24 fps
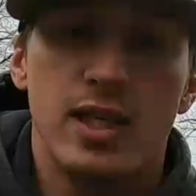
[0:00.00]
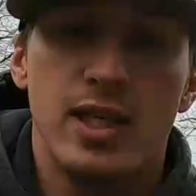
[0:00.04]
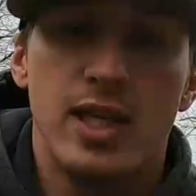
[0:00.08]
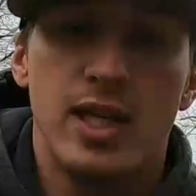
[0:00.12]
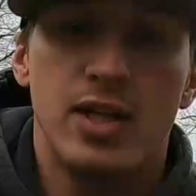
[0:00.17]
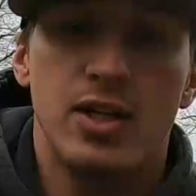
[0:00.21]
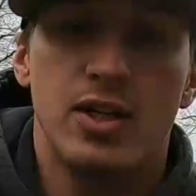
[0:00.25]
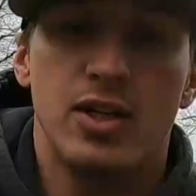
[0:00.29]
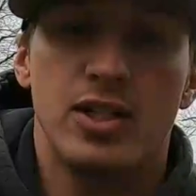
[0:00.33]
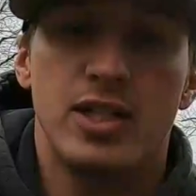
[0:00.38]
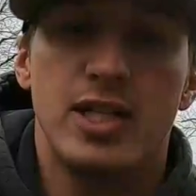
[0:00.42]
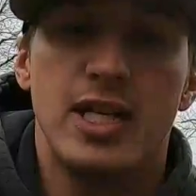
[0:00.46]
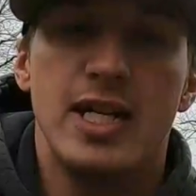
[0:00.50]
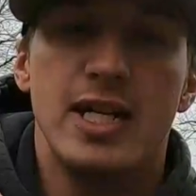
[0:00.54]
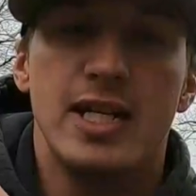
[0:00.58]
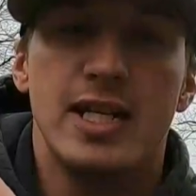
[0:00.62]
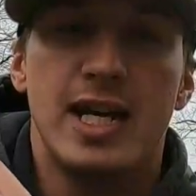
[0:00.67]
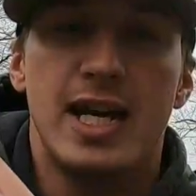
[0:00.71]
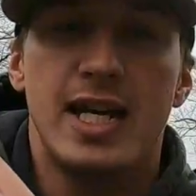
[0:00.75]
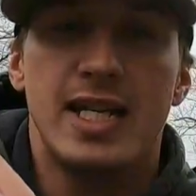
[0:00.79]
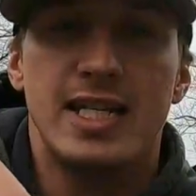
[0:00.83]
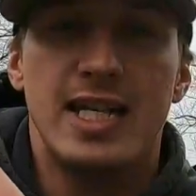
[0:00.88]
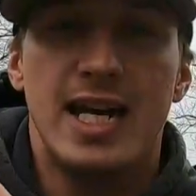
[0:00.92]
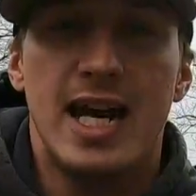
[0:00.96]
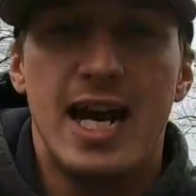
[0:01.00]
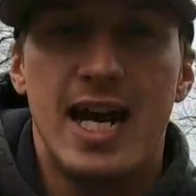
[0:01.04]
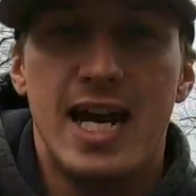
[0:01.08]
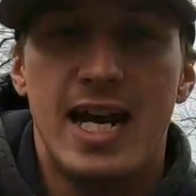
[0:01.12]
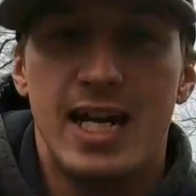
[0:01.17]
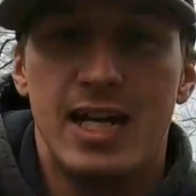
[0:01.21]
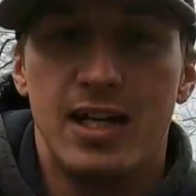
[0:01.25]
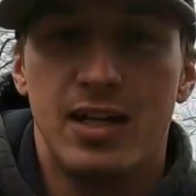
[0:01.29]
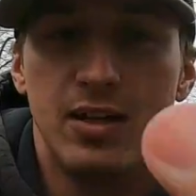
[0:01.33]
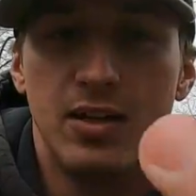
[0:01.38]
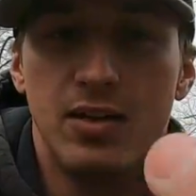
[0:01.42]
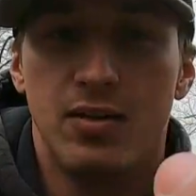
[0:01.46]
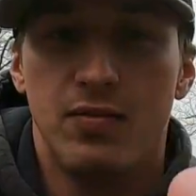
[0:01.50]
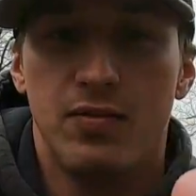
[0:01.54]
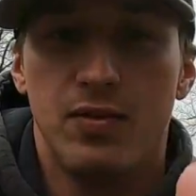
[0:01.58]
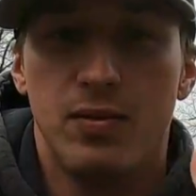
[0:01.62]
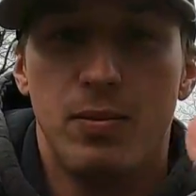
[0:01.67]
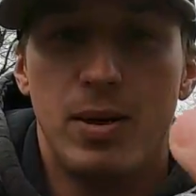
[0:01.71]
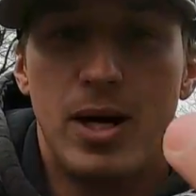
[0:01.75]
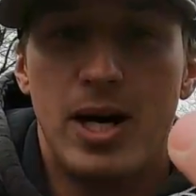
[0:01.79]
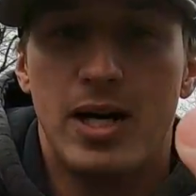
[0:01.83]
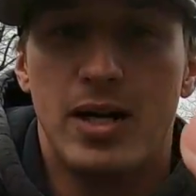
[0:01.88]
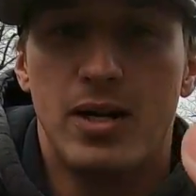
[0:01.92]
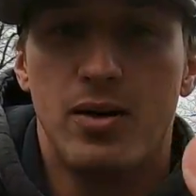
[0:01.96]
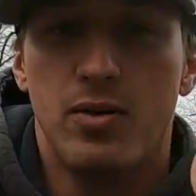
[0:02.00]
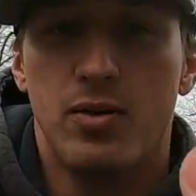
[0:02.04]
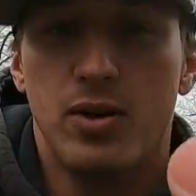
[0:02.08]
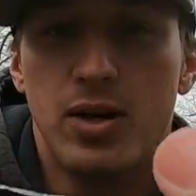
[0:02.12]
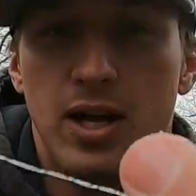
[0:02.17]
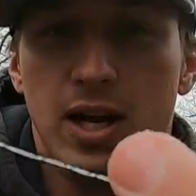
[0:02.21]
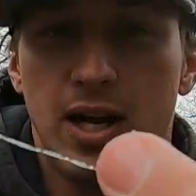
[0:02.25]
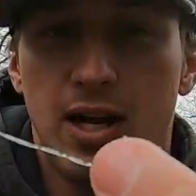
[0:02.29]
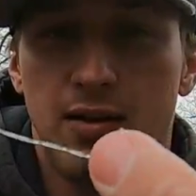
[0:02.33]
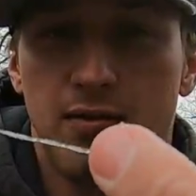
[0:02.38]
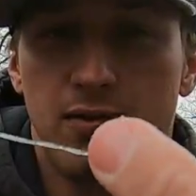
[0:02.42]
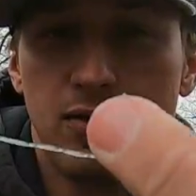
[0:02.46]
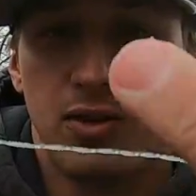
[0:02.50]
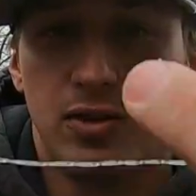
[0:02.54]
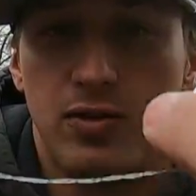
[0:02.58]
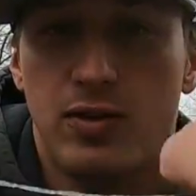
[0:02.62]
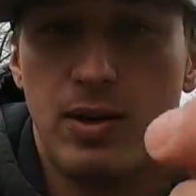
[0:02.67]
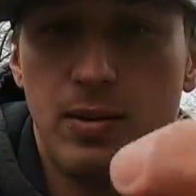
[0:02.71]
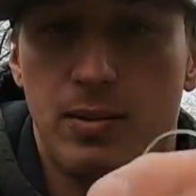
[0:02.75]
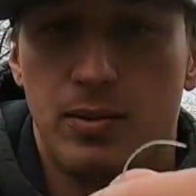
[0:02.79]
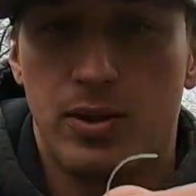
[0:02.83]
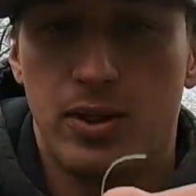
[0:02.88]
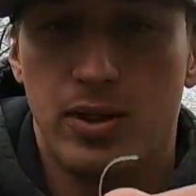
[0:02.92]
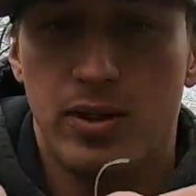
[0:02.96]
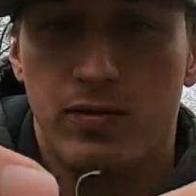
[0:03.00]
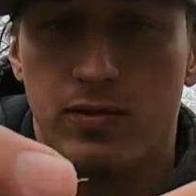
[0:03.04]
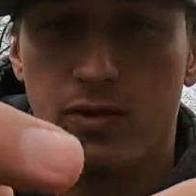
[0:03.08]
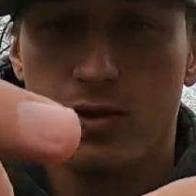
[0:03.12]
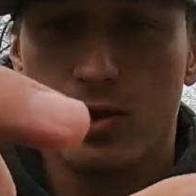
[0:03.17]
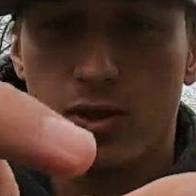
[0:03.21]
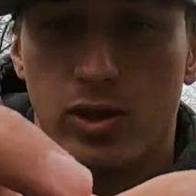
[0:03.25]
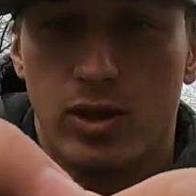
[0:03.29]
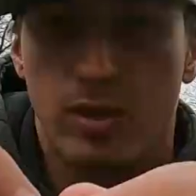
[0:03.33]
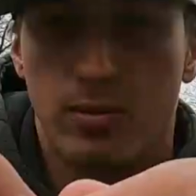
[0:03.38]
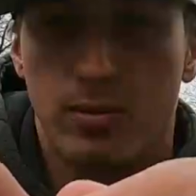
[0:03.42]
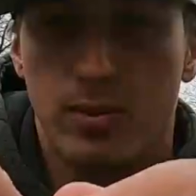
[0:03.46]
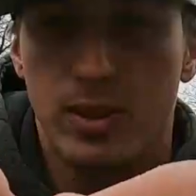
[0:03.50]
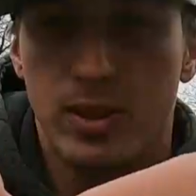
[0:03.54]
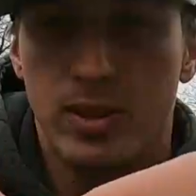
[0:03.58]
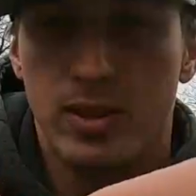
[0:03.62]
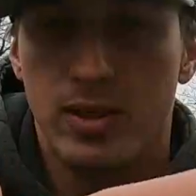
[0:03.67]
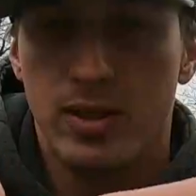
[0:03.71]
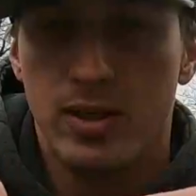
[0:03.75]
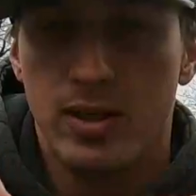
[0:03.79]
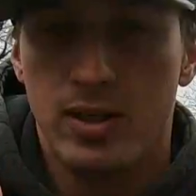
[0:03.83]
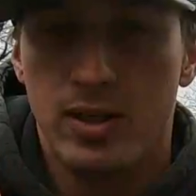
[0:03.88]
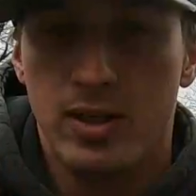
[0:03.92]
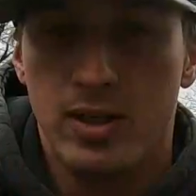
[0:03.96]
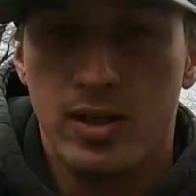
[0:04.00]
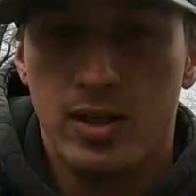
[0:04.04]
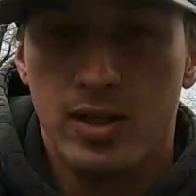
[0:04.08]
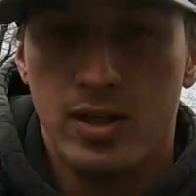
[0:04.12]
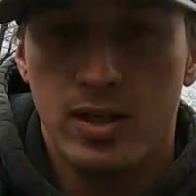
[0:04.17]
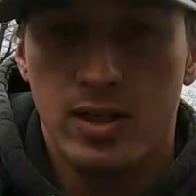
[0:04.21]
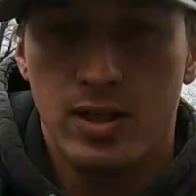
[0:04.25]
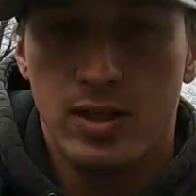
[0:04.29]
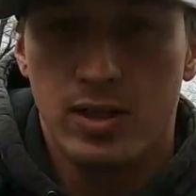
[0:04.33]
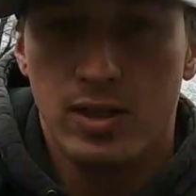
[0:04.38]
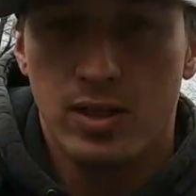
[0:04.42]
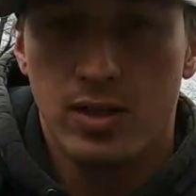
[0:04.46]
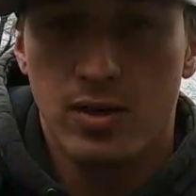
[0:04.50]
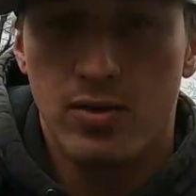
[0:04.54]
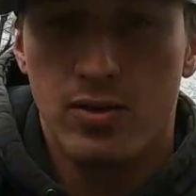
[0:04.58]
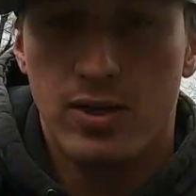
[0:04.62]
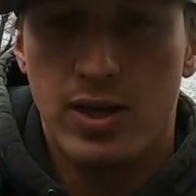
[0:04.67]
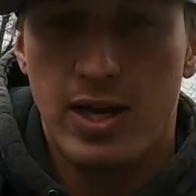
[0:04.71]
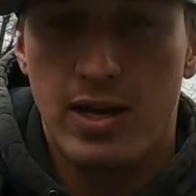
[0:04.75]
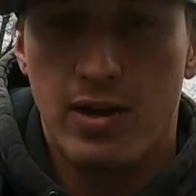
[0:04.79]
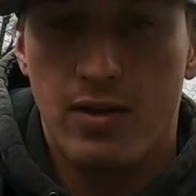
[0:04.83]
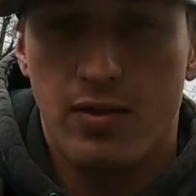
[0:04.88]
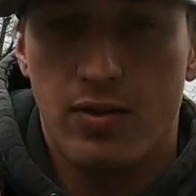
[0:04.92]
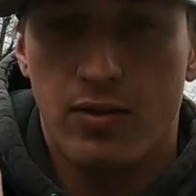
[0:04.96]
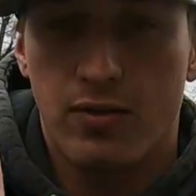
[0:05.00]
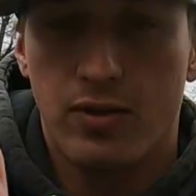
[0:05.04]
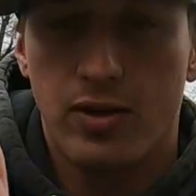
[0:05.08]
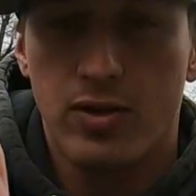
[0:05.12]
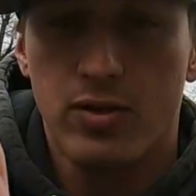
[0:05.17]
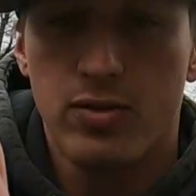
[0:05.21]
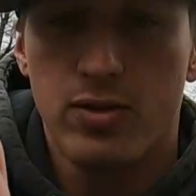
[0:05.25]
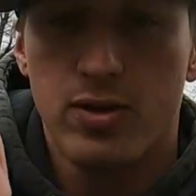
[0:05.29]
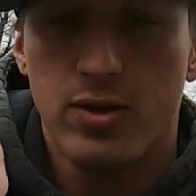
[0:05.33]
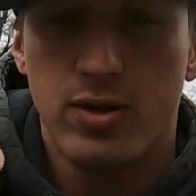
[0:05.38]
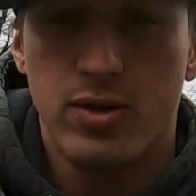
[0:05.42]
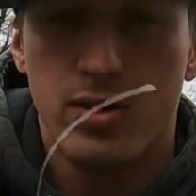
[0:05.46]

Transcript: And you're going to take that tag of the mono after it wrapped around the fluorocarbon, go down through,